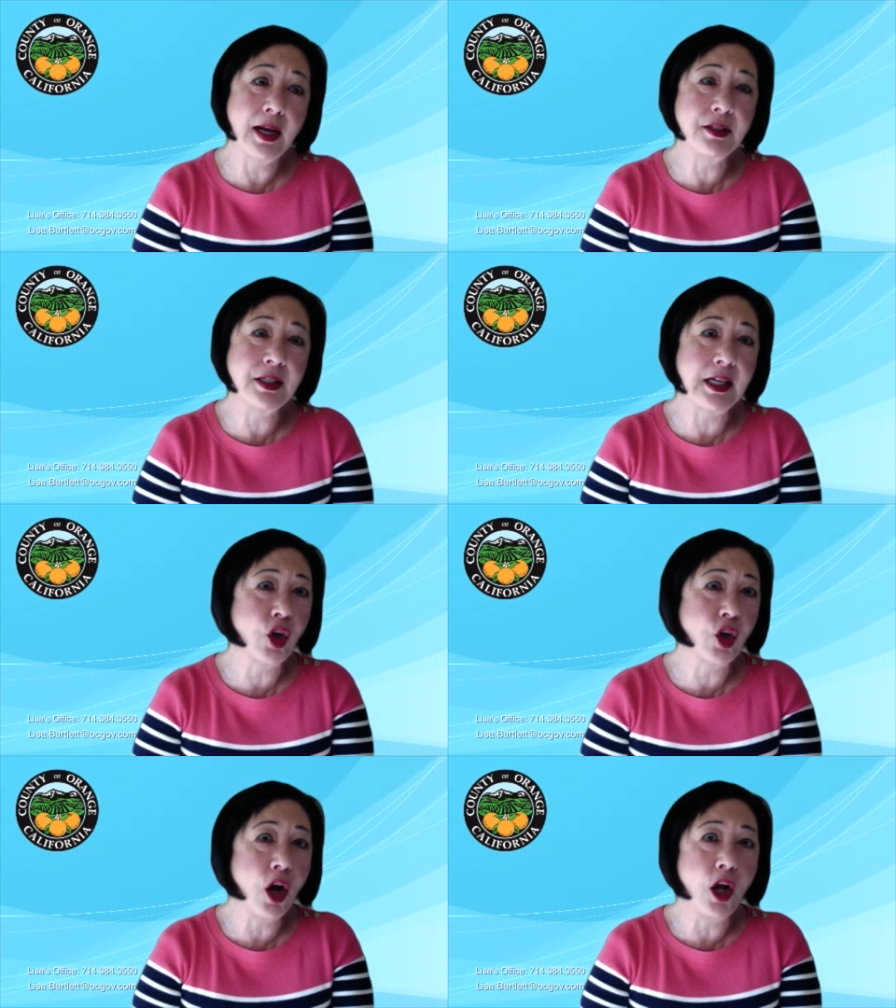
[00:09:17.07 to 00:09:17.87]
They can
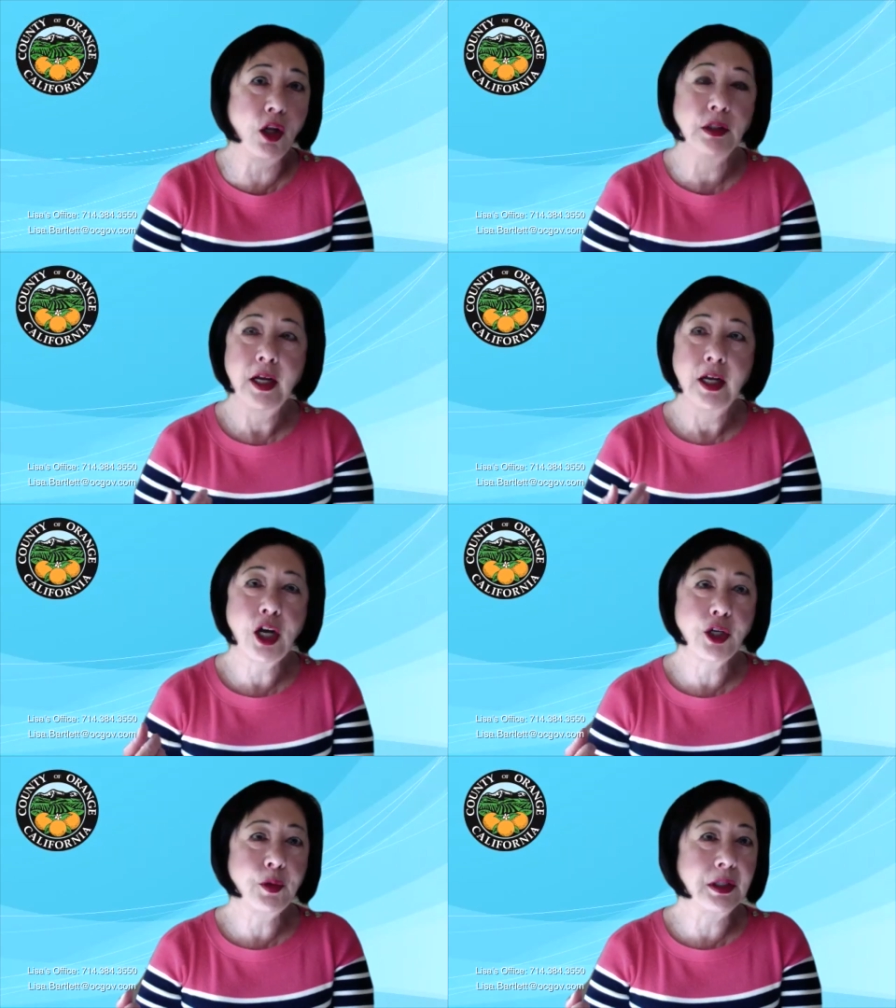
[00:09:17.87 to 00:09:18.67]
call, talk
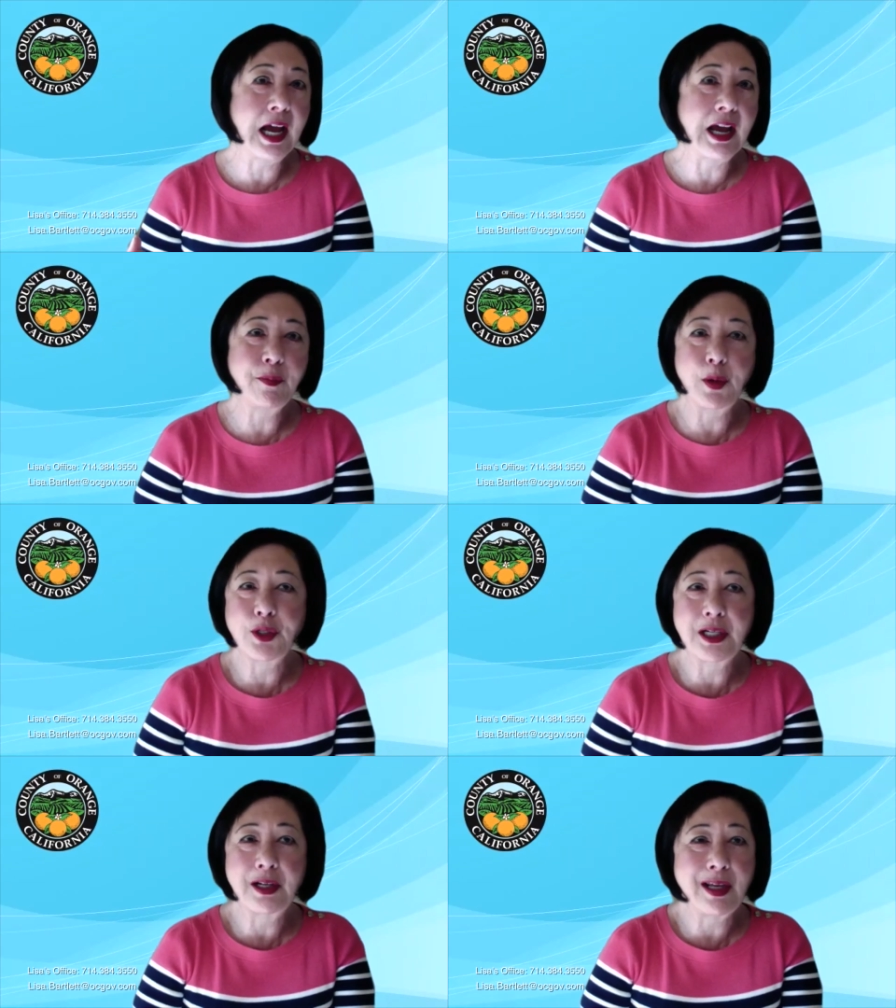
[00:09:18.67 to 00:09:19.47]
to a live
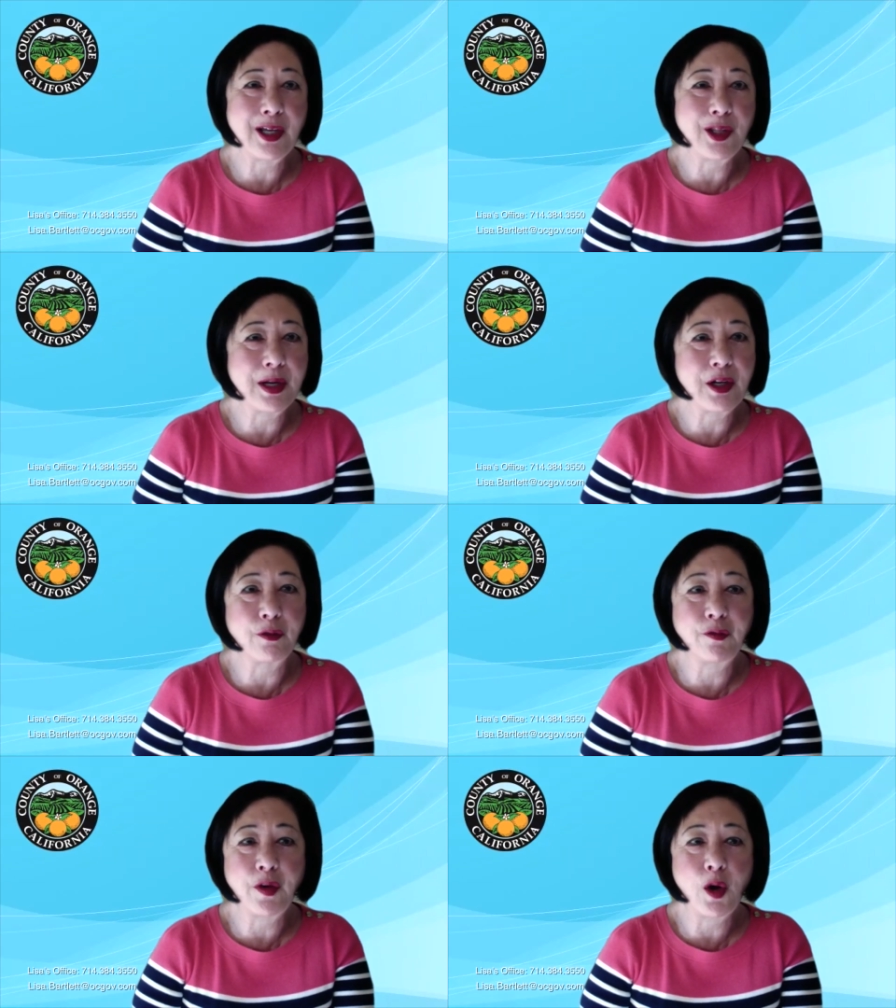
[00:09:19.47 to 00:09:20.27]
person at the other end of the
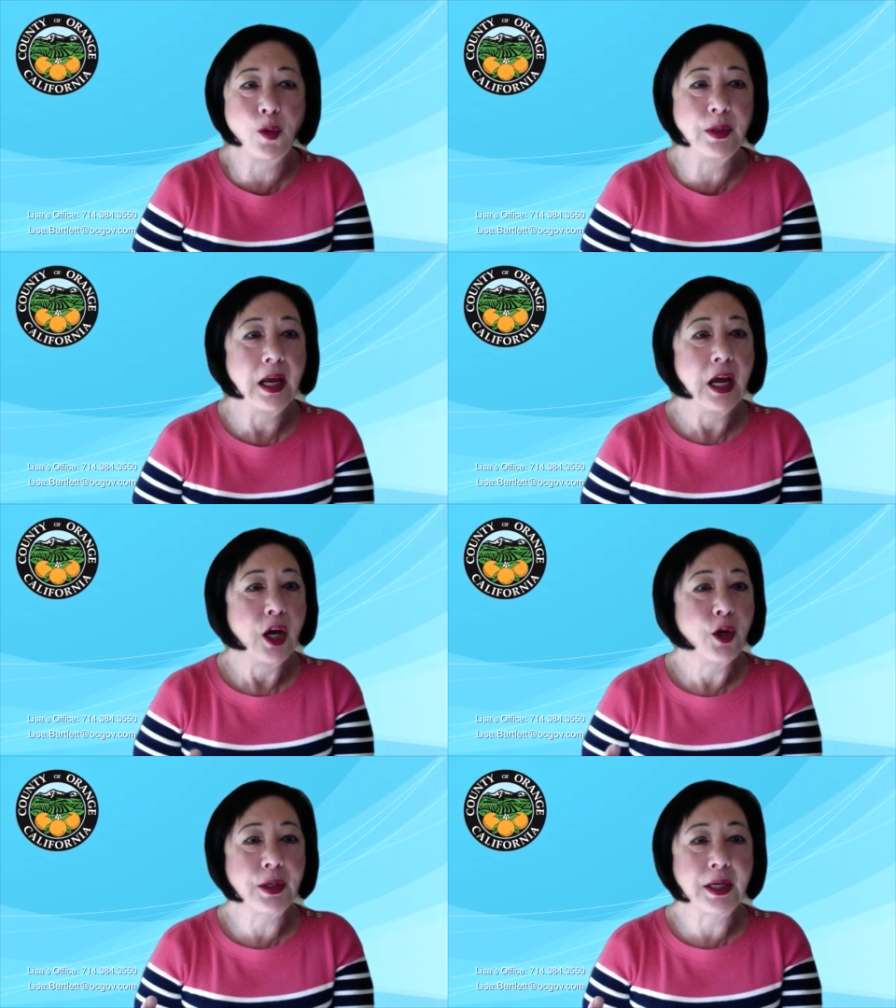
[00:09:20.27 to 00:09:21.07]
phone
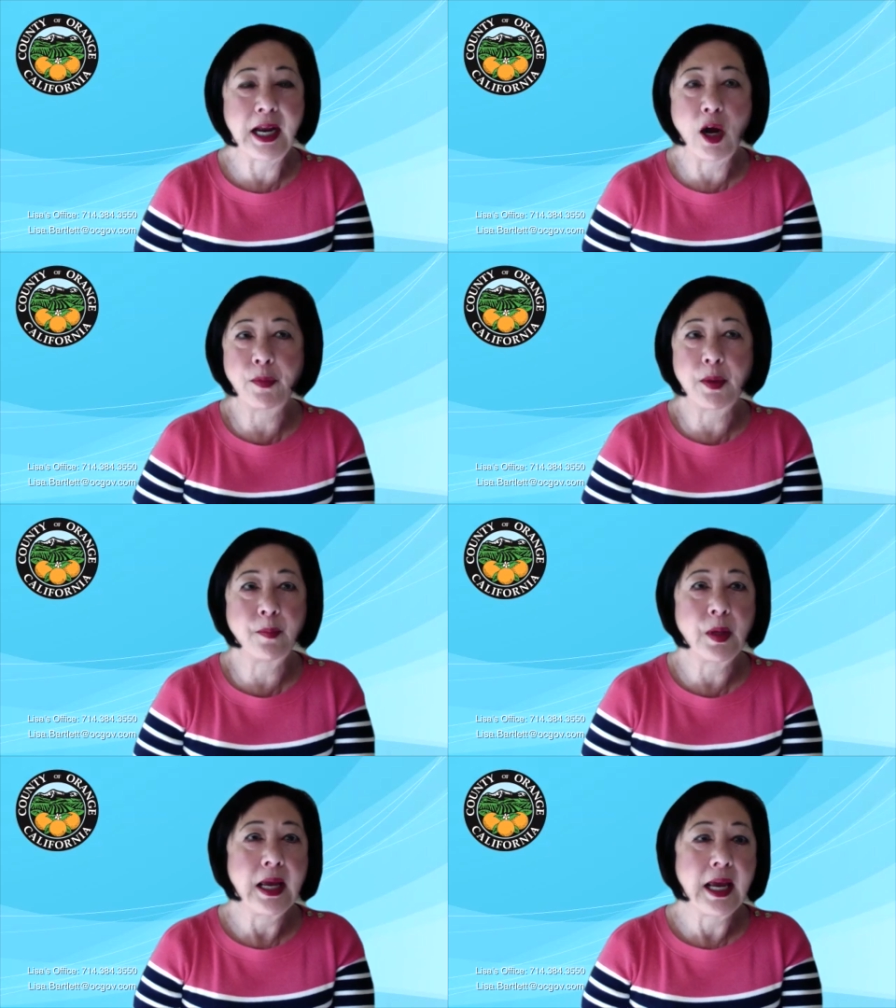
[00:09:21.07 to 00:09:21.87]
who can help
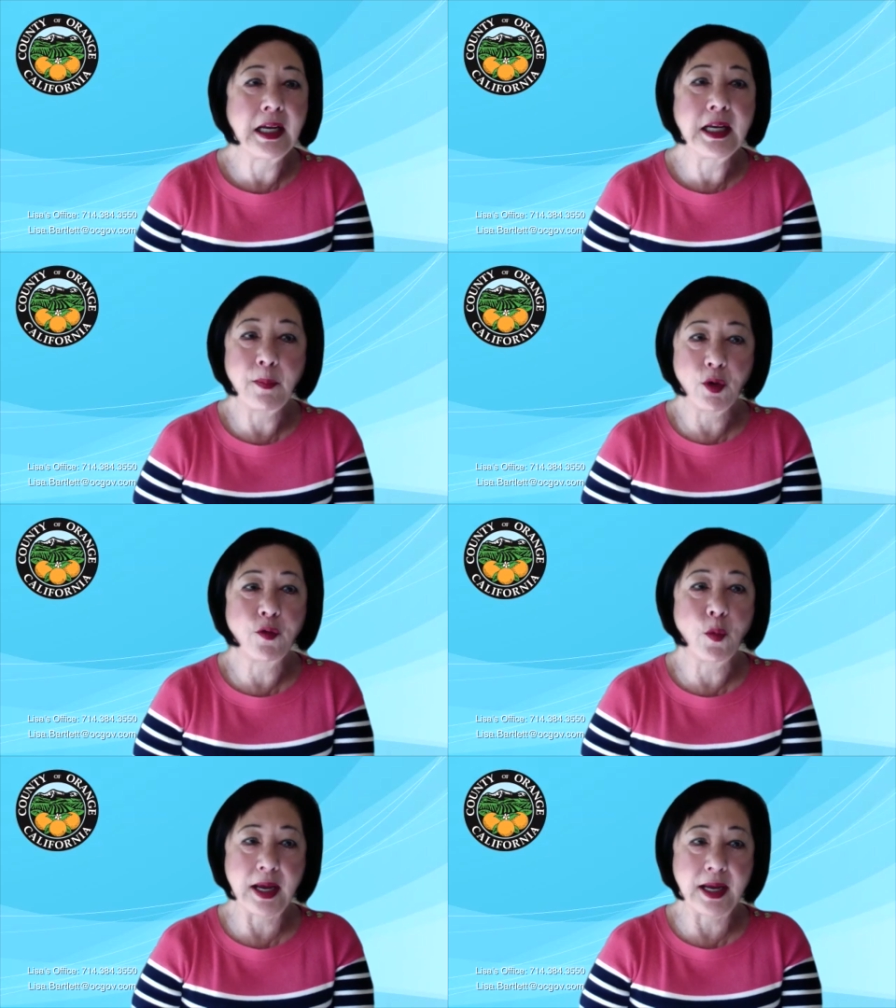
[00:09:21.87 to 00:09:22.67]
them in a number of
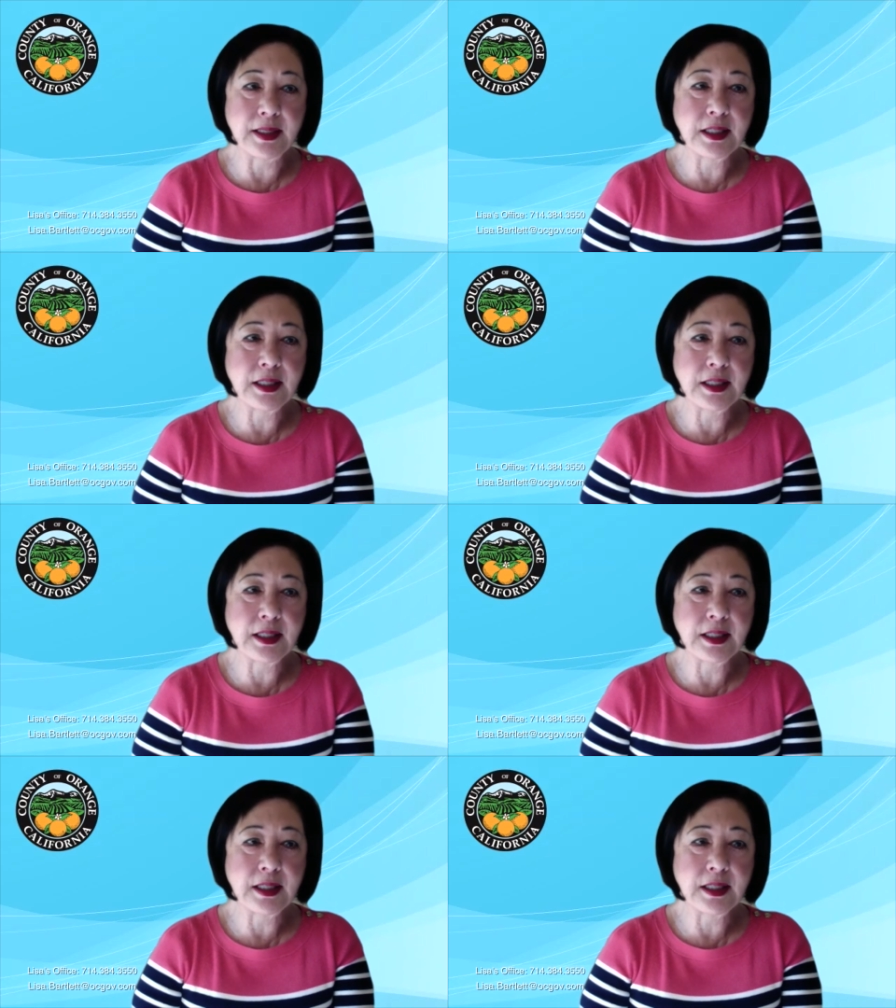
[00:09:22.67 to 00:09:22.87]
ways.